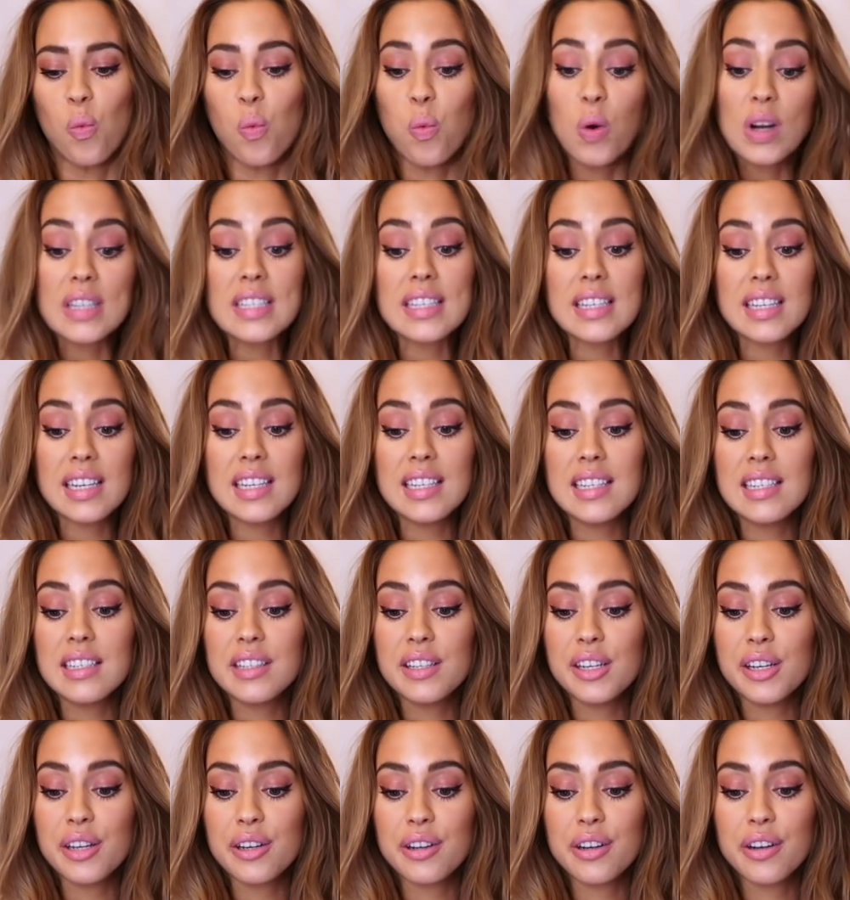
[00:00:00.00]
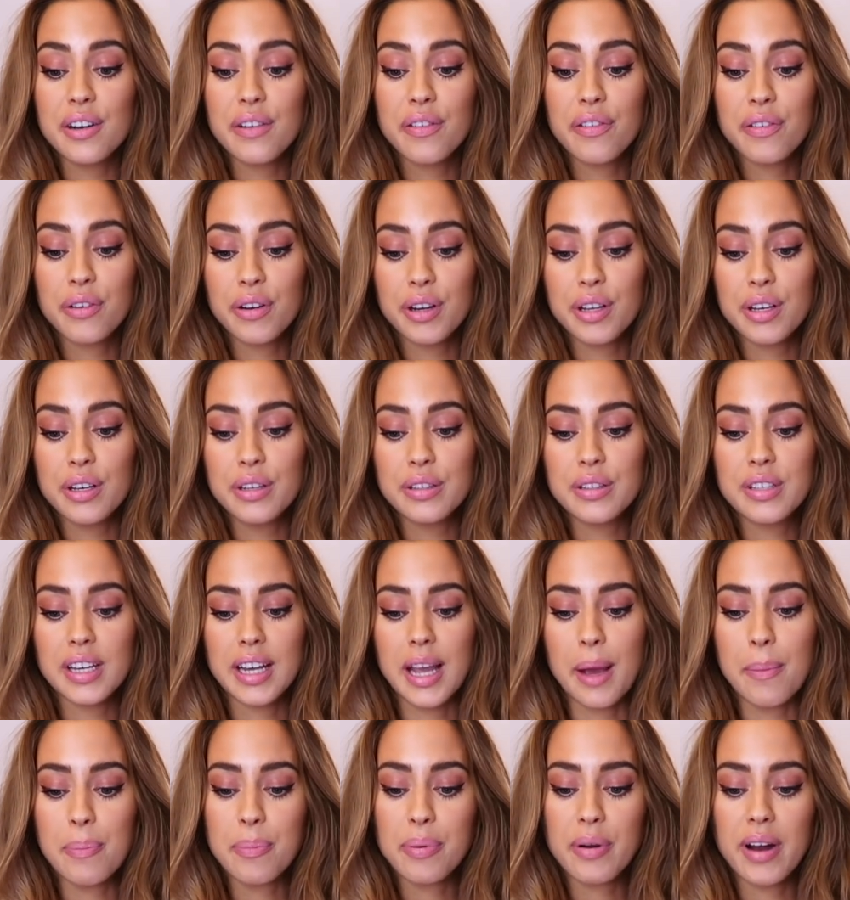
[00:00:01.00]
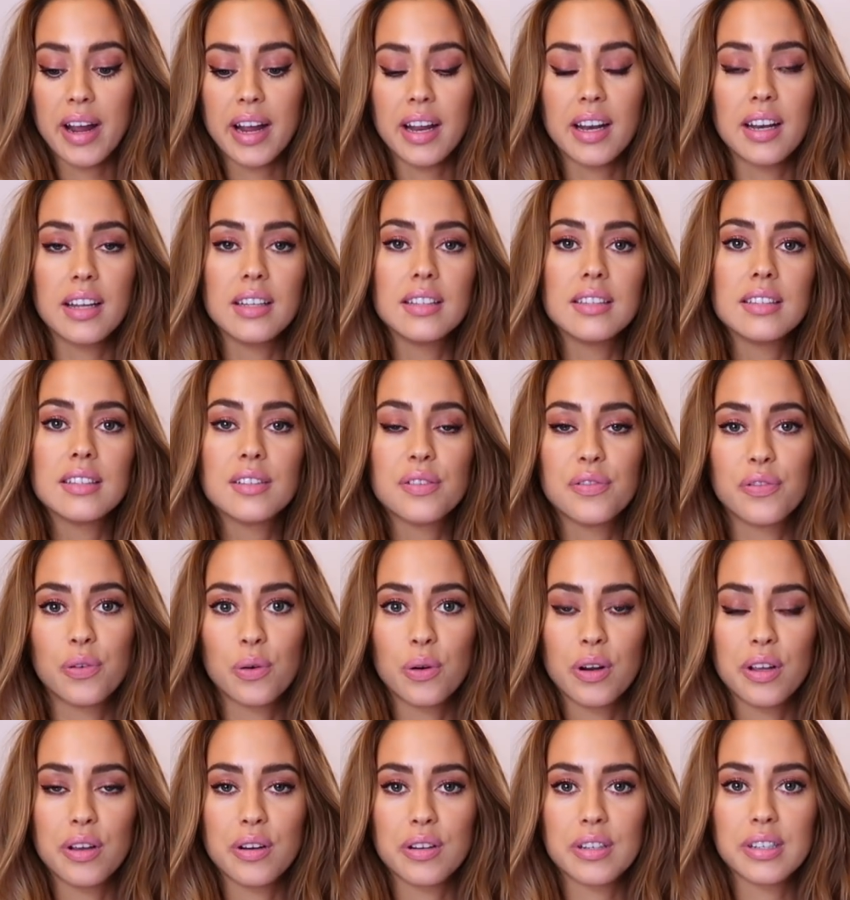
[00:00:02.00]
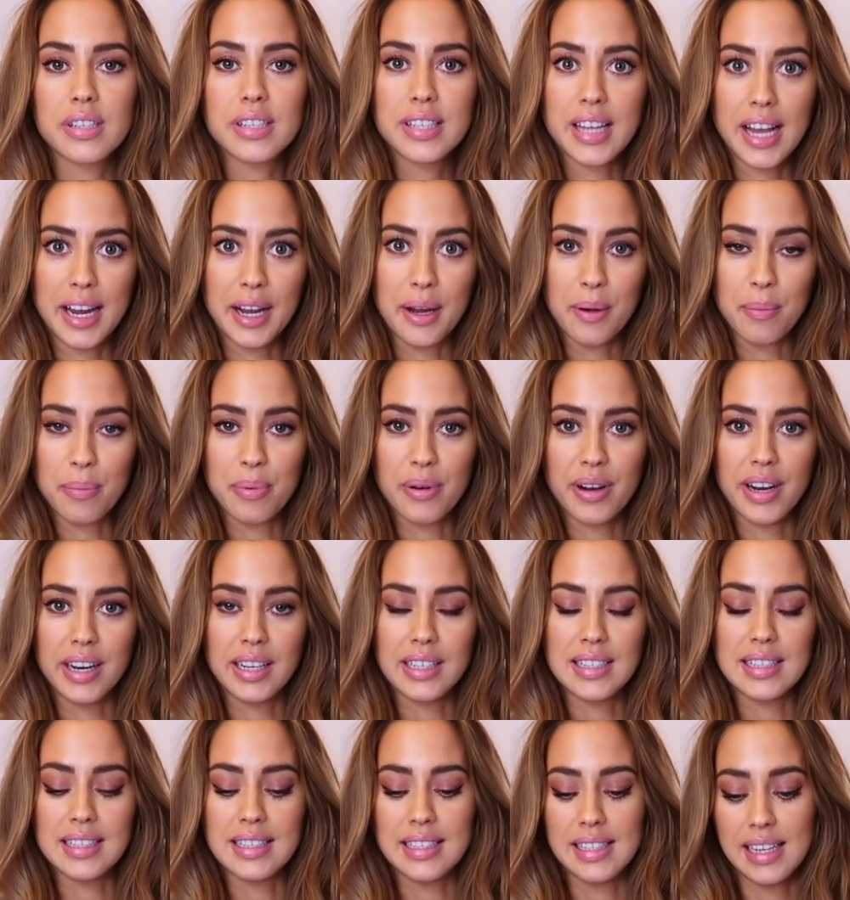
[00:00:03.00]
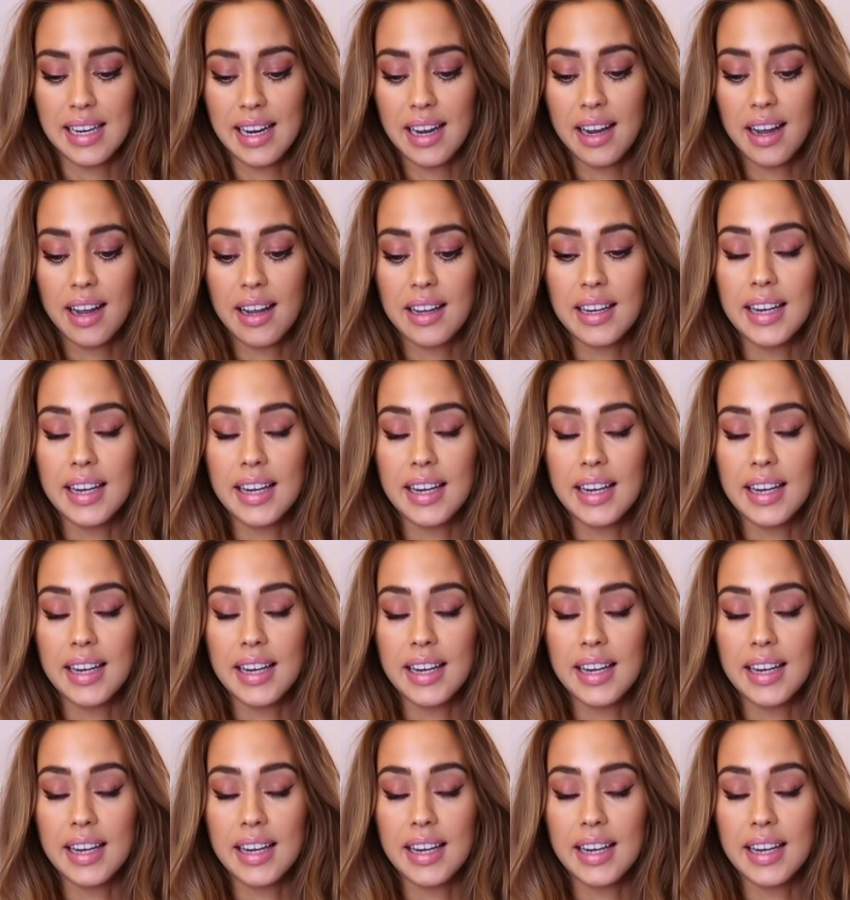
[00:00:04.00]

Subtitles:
Was it easier for you to get pregnant for your second pregnancy?